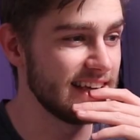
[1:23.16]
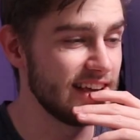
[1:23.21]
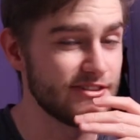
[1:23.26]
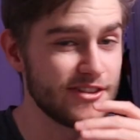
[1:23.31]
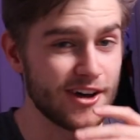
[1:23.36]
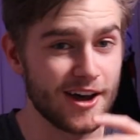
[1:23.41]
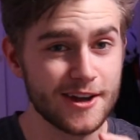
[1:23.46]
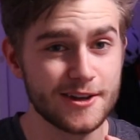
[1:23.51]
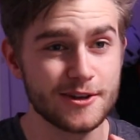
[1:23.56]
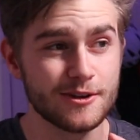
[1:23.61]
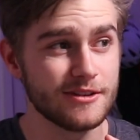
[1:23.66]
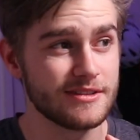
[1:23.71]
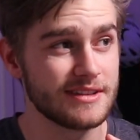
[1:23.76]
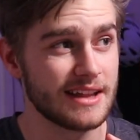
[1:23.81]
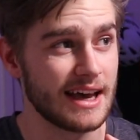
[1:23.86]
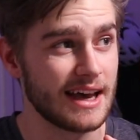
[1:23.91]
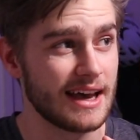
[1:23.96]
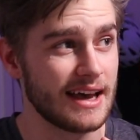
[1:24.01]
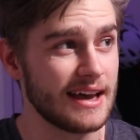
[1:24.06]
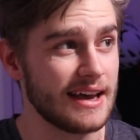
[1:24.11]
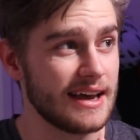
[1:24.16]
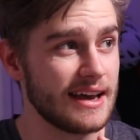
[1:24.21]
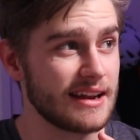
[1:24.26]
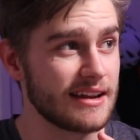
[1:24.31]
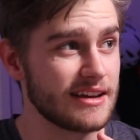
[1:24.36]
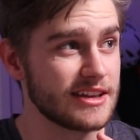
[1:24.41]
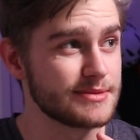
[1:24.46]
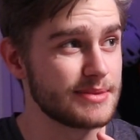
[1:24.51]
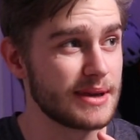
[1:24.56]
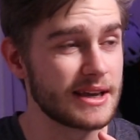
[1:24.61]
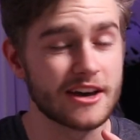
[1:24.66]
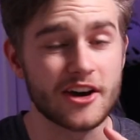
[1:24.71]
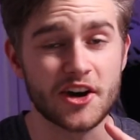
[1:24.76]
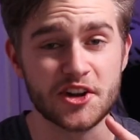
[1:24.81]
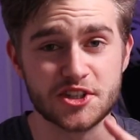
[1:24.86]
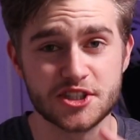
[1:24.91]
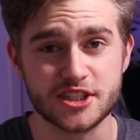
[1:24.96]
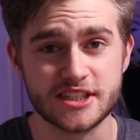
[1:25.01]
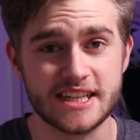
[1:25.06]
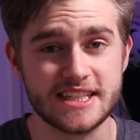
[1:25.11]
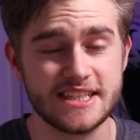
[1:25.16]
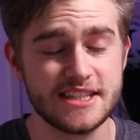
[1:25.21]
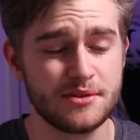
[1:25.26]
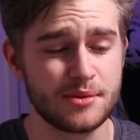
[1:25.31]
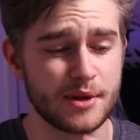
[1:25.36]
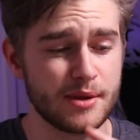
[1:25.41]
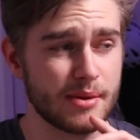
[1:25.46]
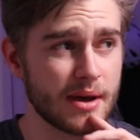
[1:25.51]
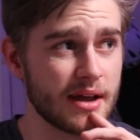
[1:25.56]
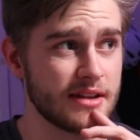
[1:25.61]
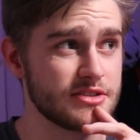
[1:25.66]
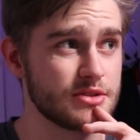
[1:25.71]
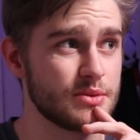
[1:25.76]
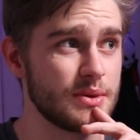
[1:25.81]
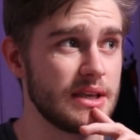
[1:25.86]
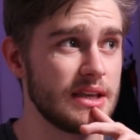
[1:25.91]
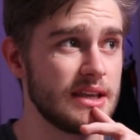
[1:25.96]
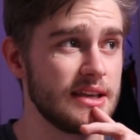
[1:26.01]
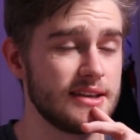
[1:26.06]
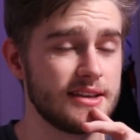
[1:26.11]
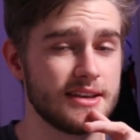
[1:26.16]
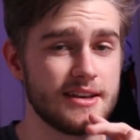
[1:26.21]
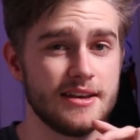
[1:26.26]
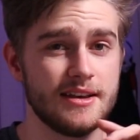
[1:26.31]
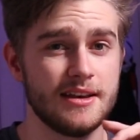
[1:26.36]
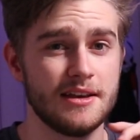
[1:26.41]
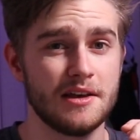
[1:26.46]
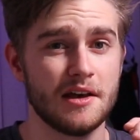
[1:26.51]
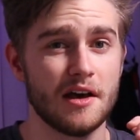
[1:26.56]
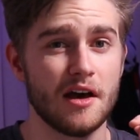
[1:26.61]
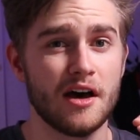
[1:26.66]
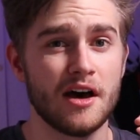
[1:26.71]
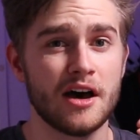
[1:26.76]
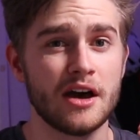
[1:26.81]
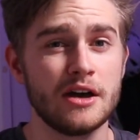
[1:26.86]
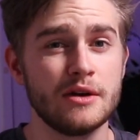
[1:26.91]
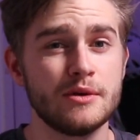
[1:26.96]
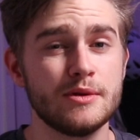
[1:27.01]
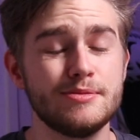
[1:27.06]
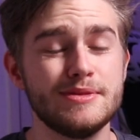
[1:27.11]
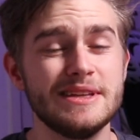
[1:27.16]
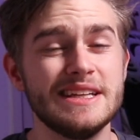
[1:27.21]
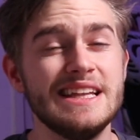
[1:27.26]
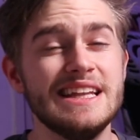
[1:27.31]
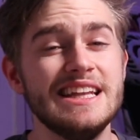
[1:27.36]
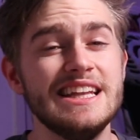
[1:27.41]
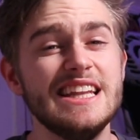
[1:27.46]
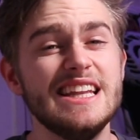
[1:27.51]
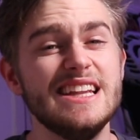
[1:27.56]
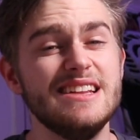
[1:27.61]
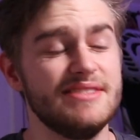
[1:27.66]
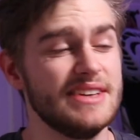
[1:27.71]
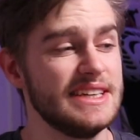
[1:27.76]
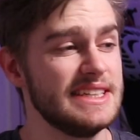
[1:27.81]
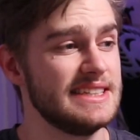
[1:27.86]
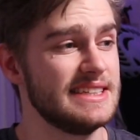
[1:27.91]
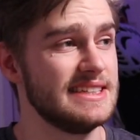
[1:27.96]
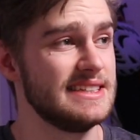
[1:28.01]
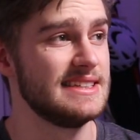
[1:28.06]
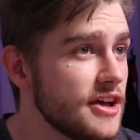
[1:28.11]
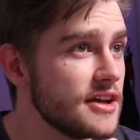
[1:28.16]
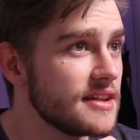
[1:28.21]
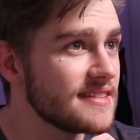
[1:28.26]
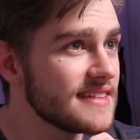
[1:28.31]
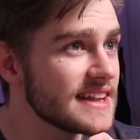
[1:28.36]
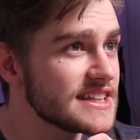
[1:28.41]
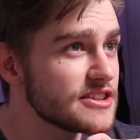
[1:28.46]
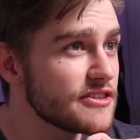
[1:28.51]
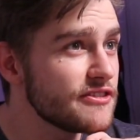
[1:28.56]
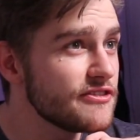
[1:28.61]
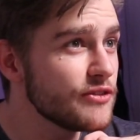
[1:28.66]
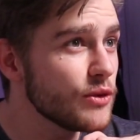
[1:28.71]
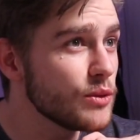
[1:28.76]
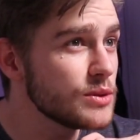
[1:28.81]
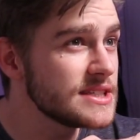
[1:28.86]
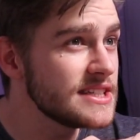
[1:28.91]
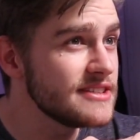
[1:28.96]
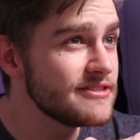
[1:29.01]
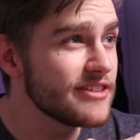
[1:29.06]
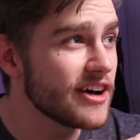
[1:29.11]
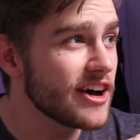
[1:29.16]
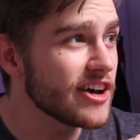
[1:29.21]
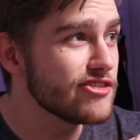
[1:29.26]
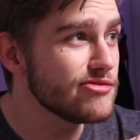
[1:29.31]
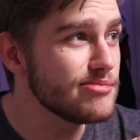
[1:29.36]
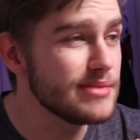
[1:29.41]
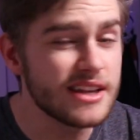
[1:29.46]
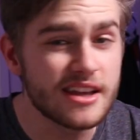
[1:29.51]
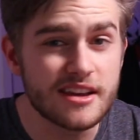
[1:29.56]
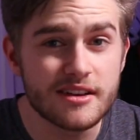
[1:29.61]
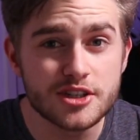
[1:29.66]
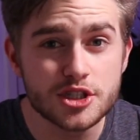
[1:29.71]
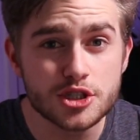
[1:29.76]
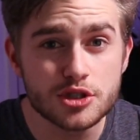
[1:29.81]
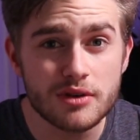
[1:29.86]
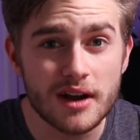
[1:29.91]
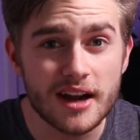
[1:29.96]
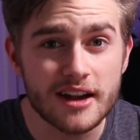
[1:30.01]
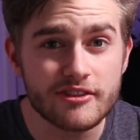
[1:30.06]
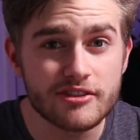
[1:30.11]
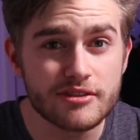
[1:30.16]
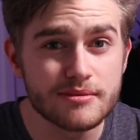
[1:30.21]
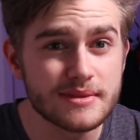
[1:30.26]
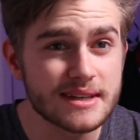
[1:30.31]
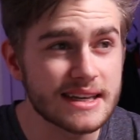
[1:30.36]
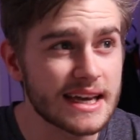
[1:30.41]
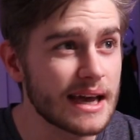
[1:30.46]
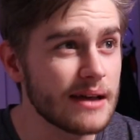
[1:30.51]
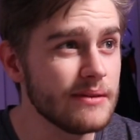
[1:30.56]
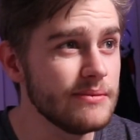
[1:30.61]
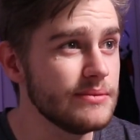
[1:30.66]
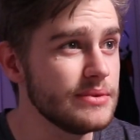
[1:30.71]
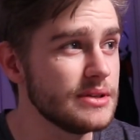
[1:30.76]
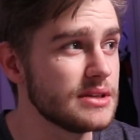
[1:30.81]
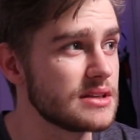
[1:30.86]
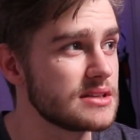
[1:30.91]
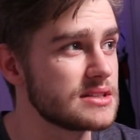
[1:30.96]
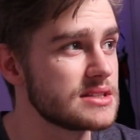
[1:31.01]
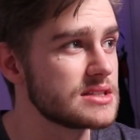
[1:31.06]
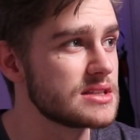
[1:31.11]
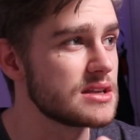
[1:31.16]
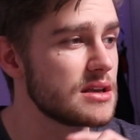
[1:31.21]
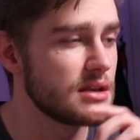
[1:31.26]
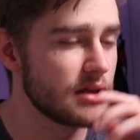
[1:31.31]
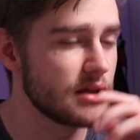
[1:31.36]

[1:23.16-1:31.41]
If I got that and I was paying £183 a week, I would be livid. That's a 45-minute trek from the campus.